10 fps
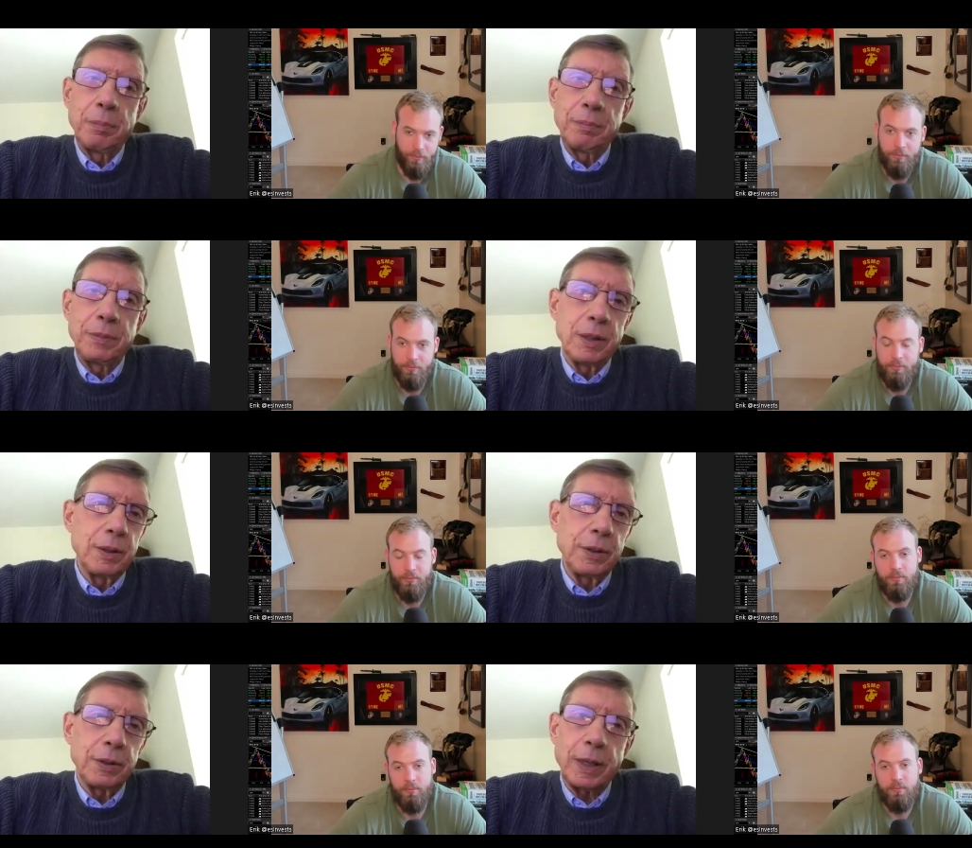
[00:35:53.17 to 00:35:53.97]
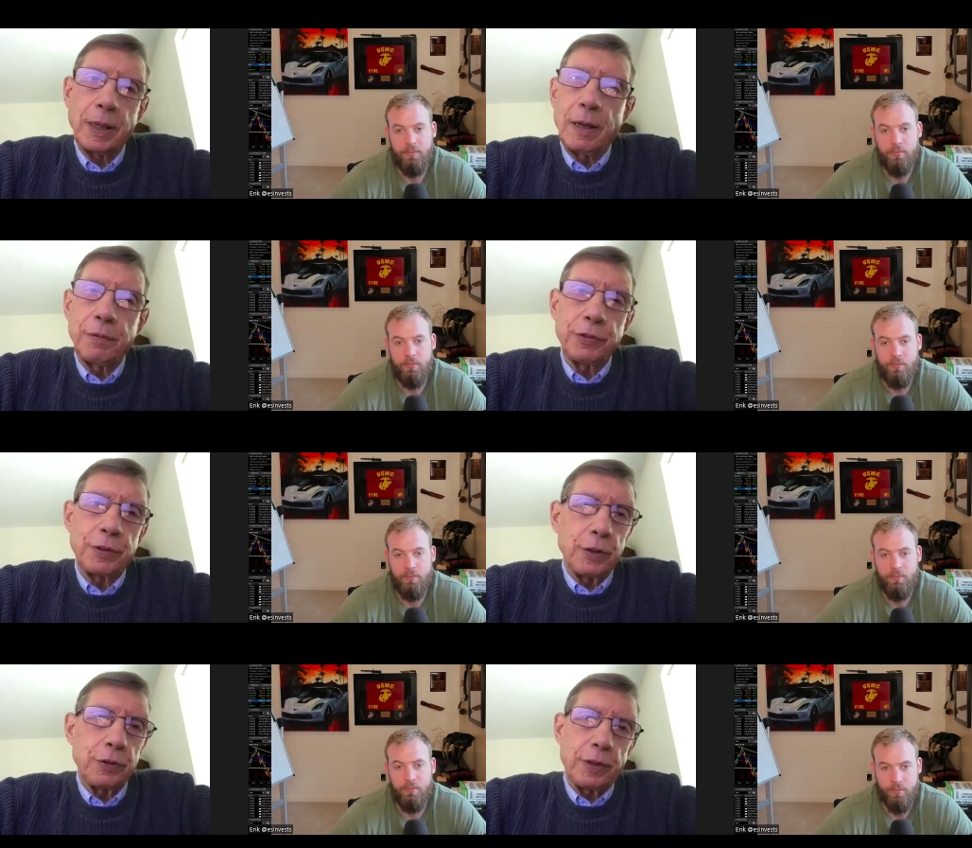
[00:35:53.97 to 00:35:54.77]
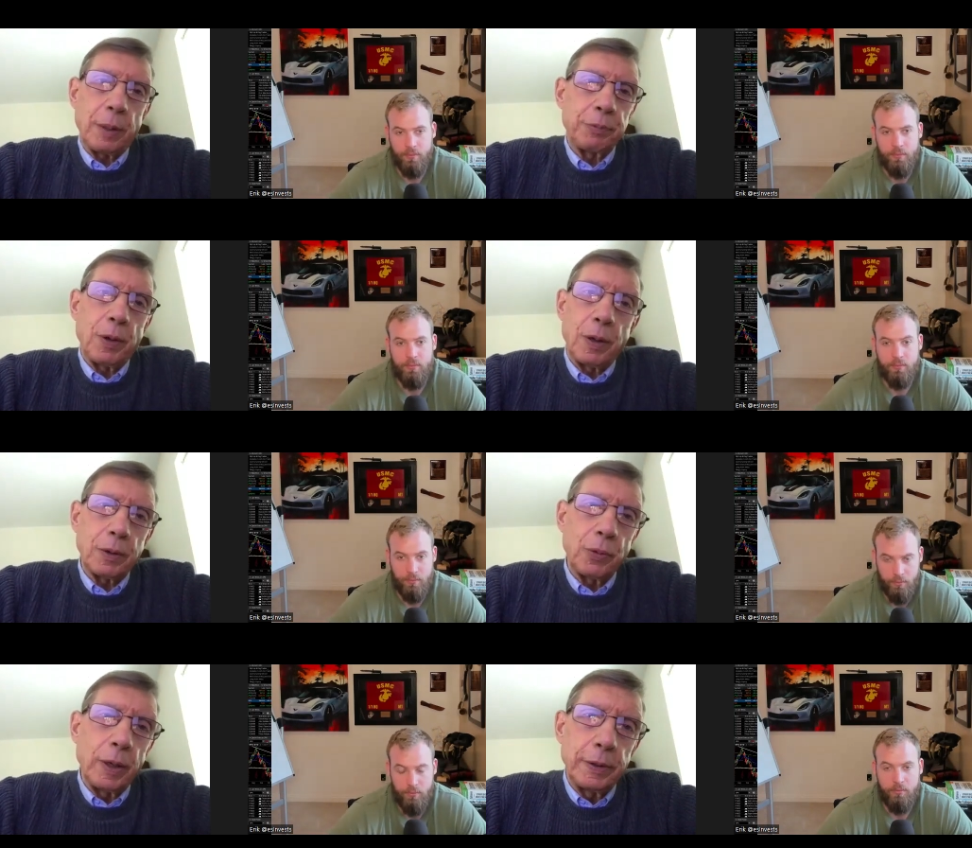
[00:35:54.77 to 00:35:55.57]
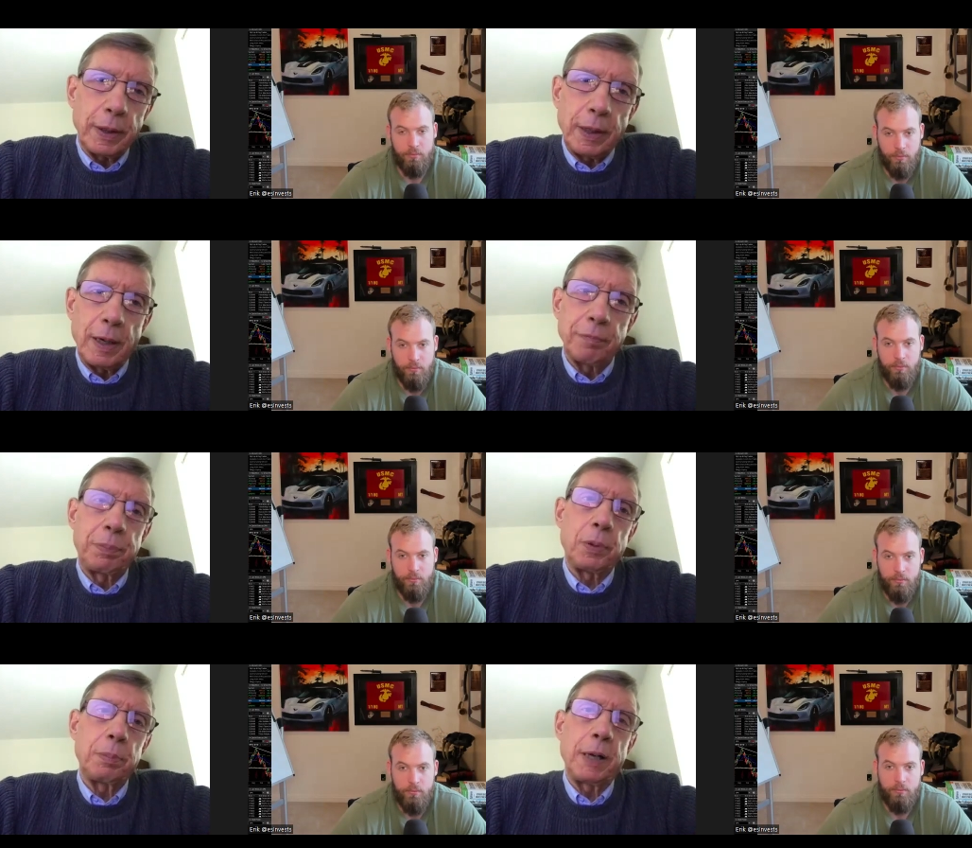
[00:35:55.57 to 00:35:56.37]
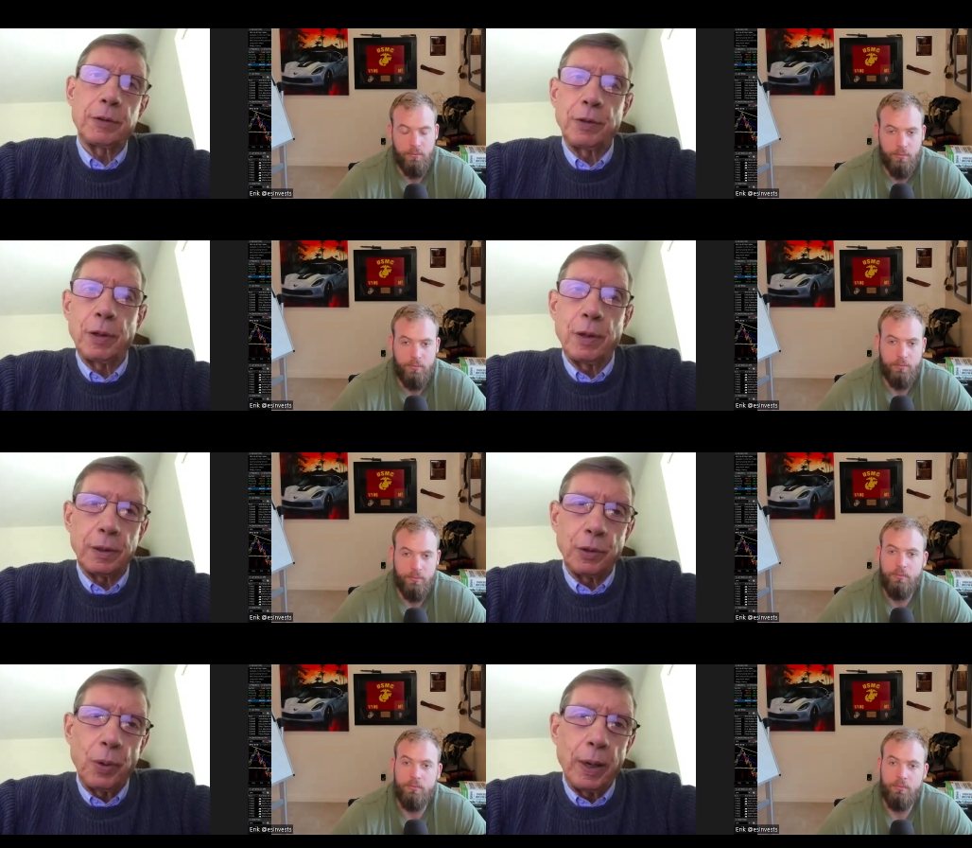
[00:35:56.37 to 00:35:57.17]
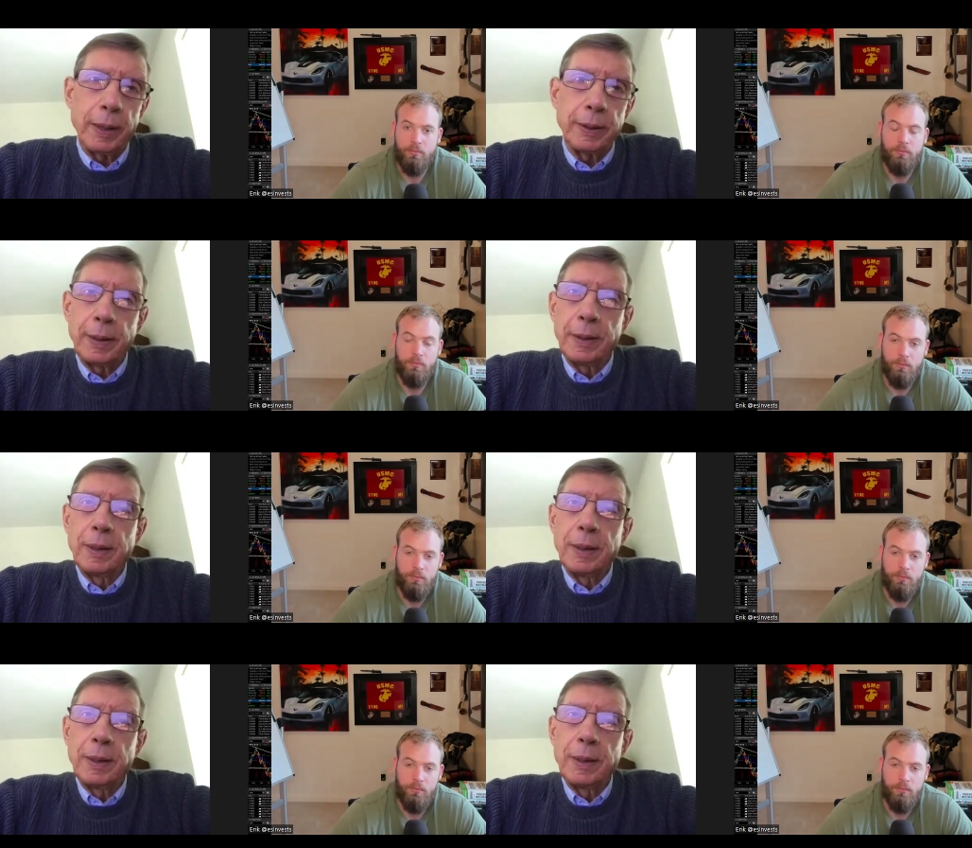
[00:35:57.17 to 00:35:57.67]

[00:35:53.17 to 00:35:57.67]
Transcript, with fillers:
Speaker 1: You know, you're going to have stair steps along the way. You're going to have pullbacks along the way.